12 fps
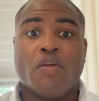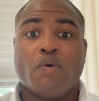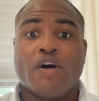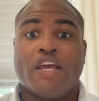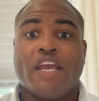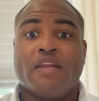
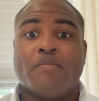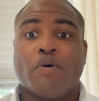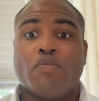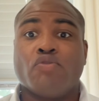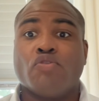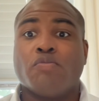On the one
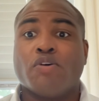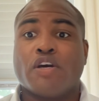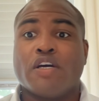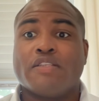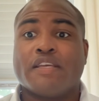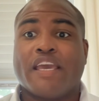hand, both
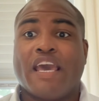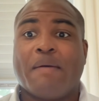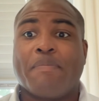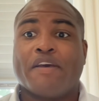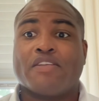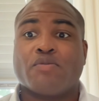durable goods and
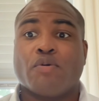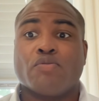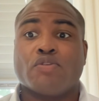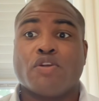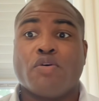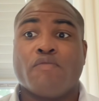CapEx
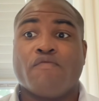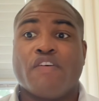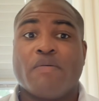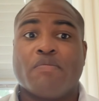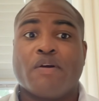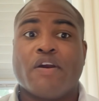growth slowed
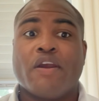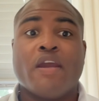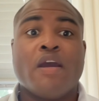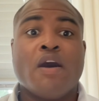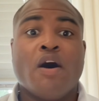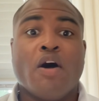in February.